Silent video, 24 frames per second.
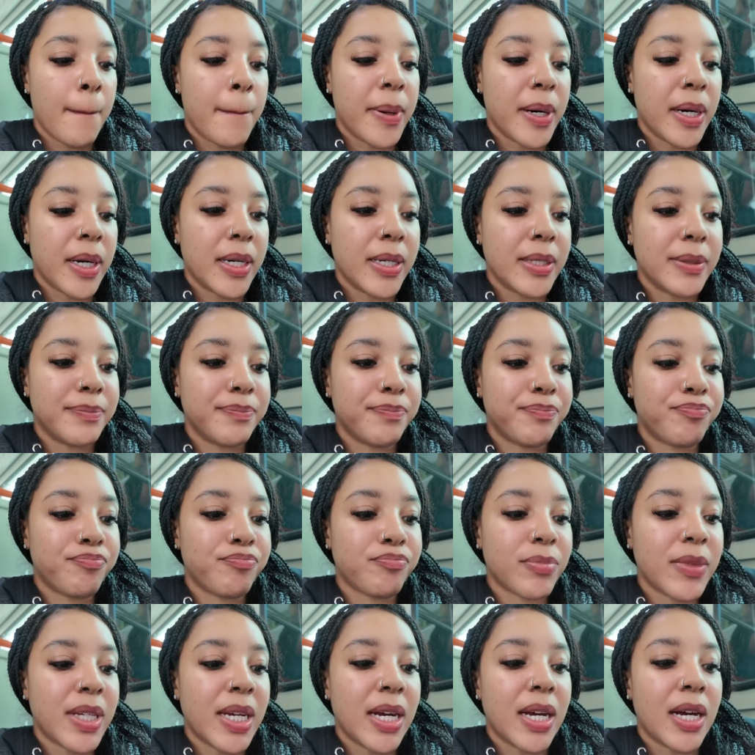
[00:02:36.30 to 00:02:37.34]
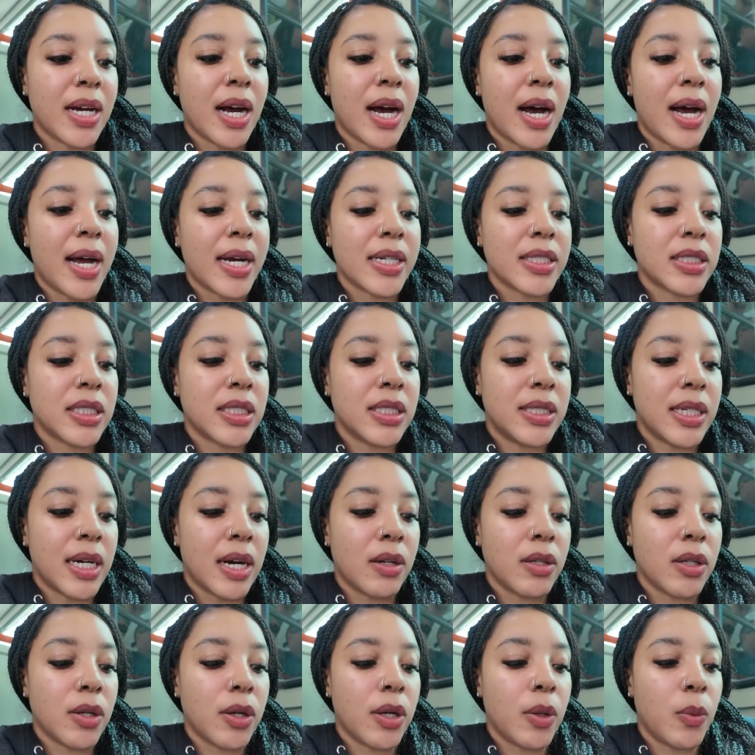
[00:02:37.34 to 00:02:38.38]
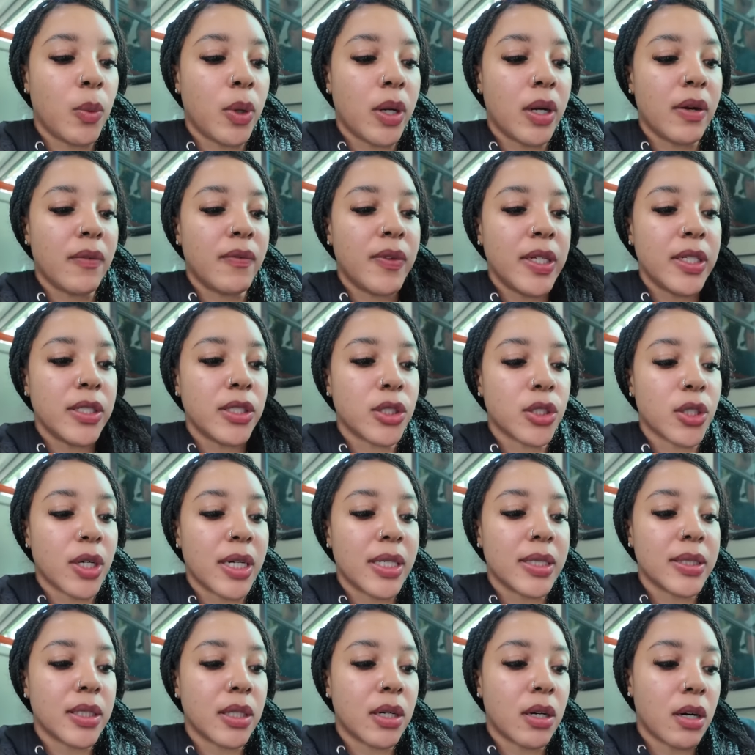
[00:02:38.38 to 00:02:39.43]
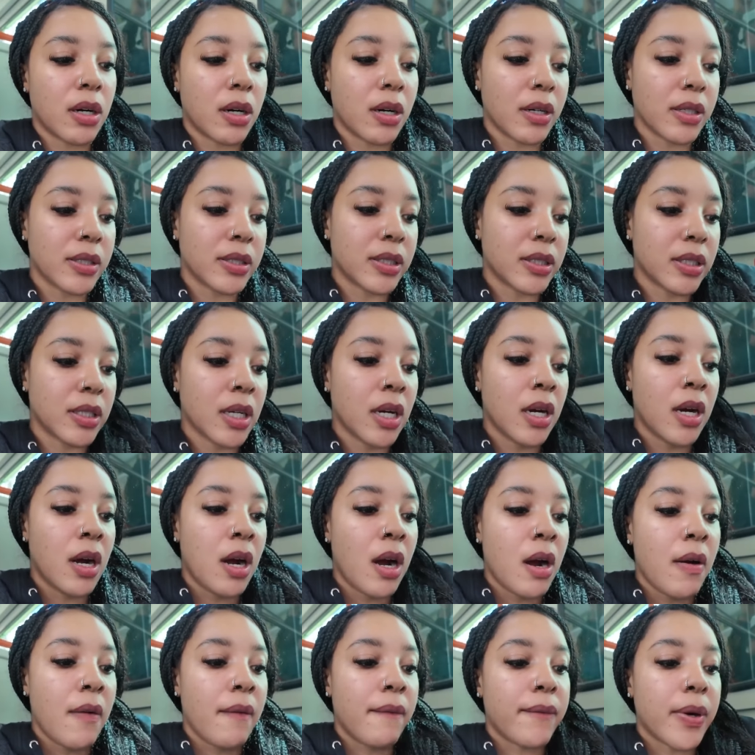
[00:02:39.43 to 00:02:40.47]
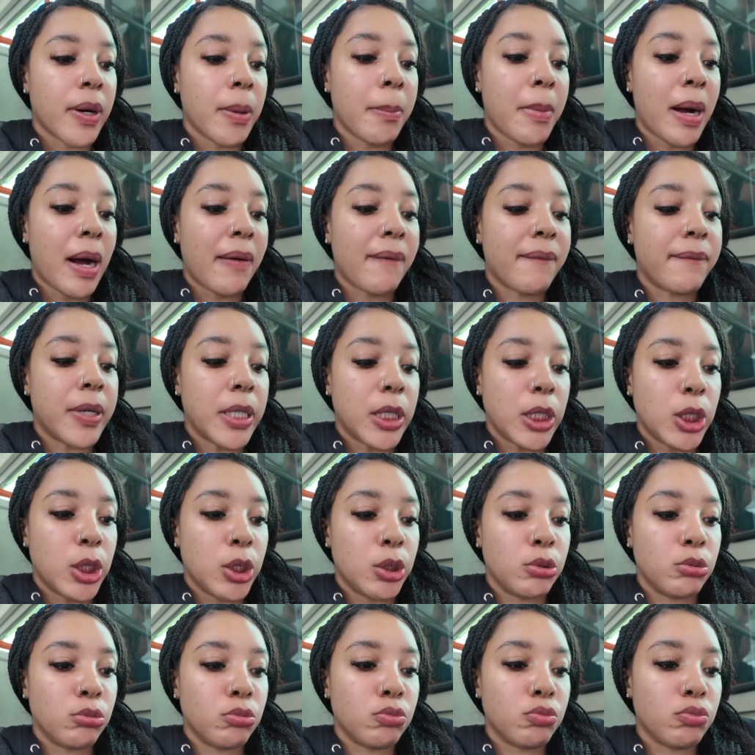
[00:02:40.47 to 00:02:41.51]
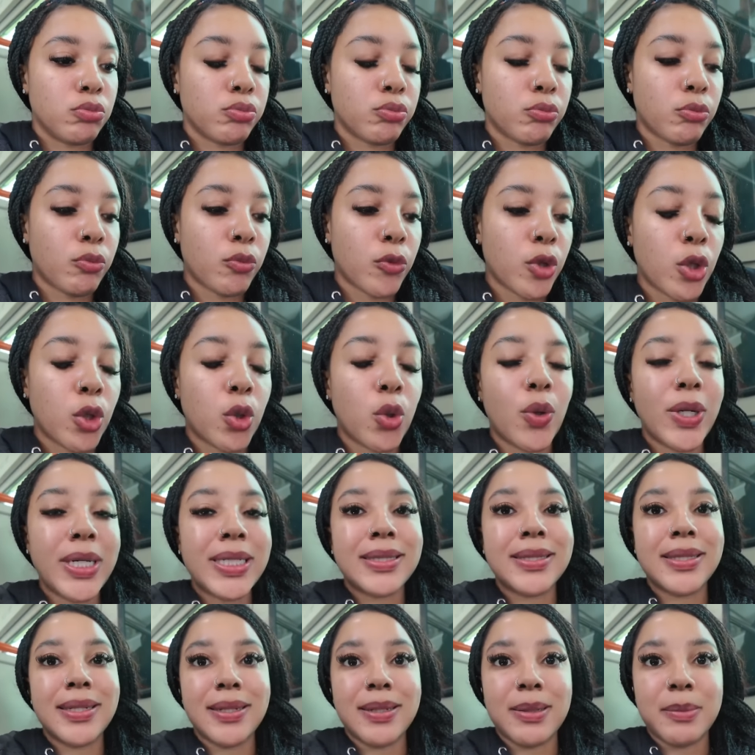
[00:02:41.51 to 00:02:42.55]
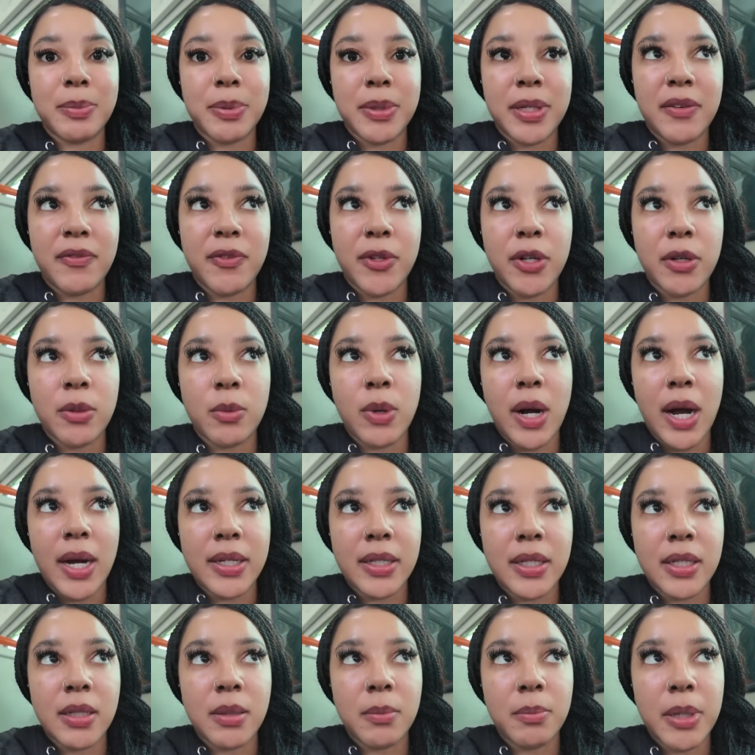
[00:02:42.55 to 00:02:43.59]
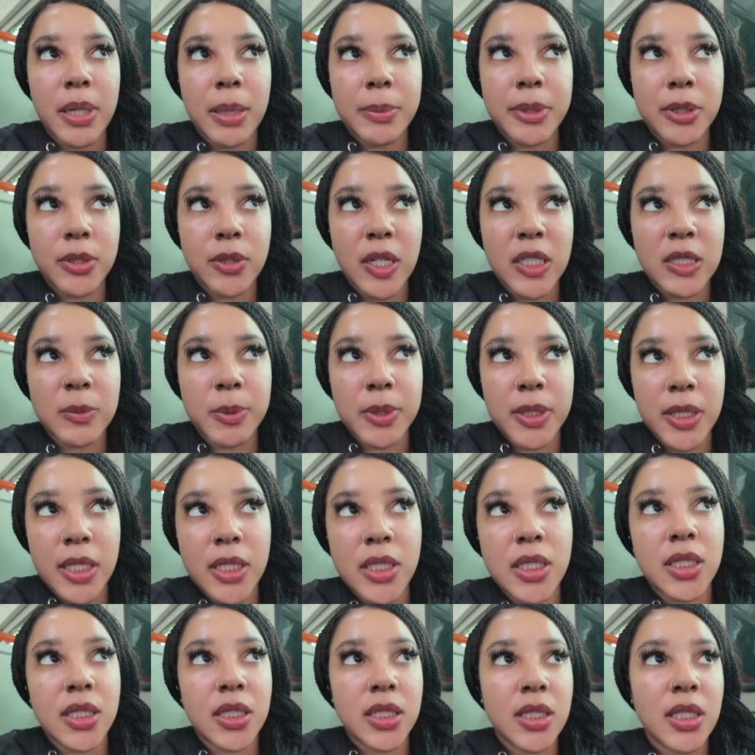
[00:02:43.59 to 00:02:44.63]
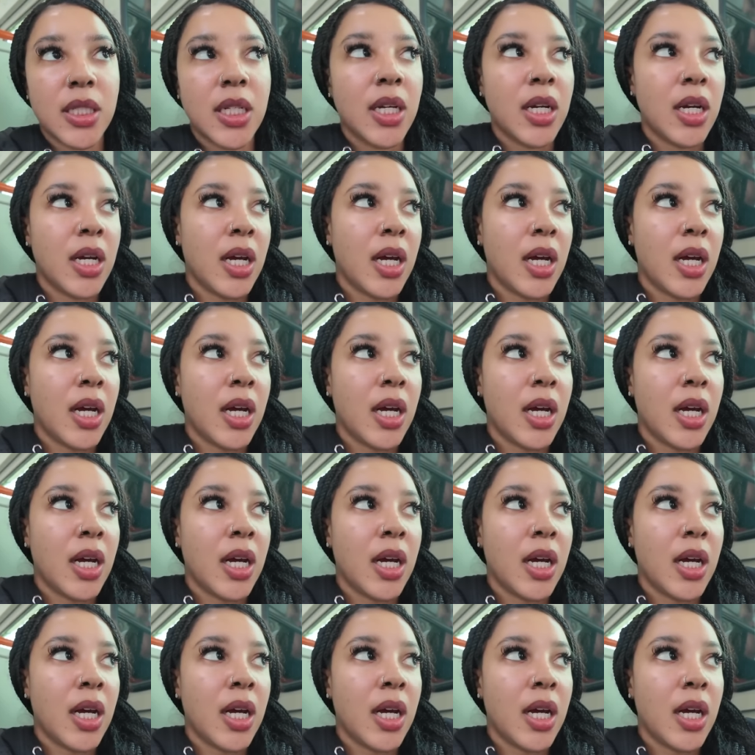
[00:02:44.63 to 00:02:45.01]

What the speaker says: But yeah, I actually downloaded one of these transit cards from my phone. Quick tip, if you're riding public transportation